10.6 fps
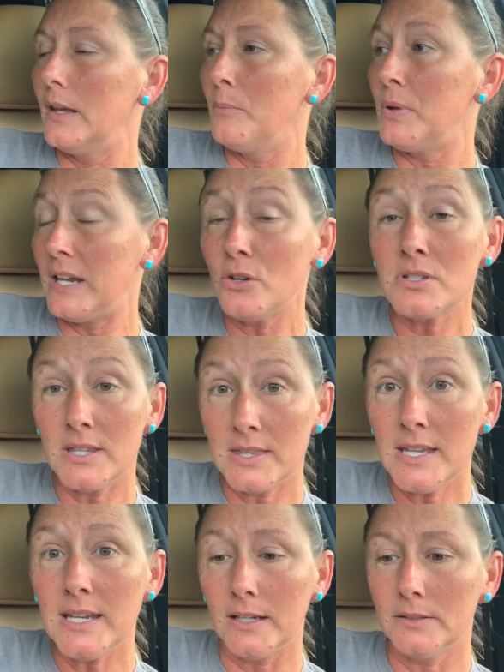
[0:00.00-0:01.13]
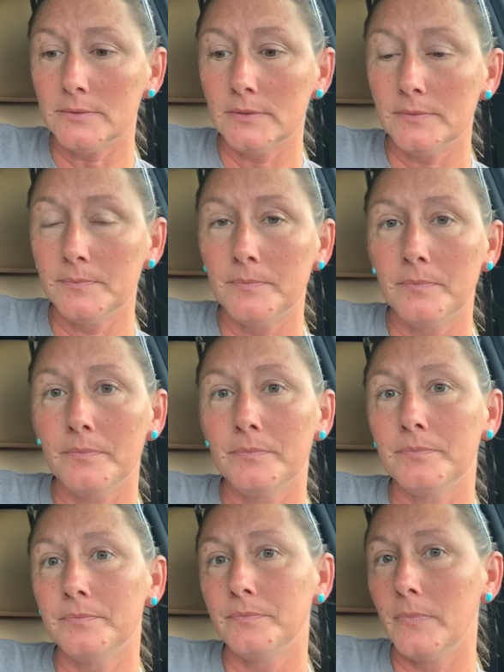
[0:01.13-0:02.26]
But here's the thing.
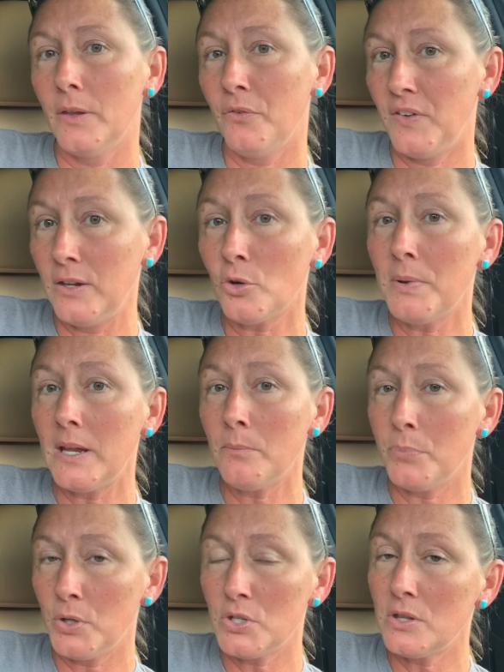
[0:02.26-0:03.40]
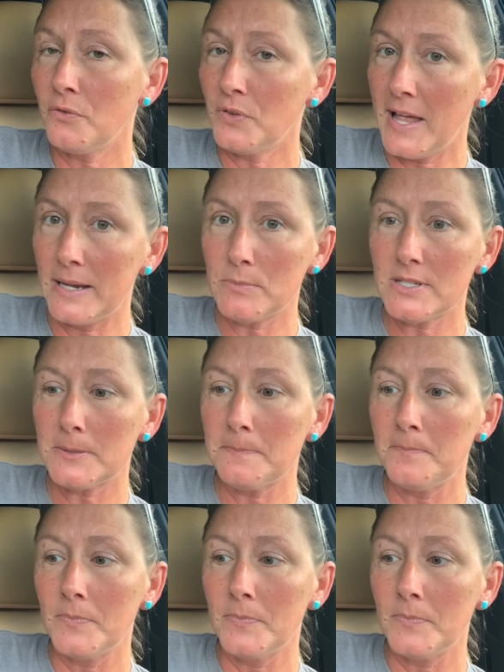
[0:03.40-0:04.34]
The feet are being put to the flames.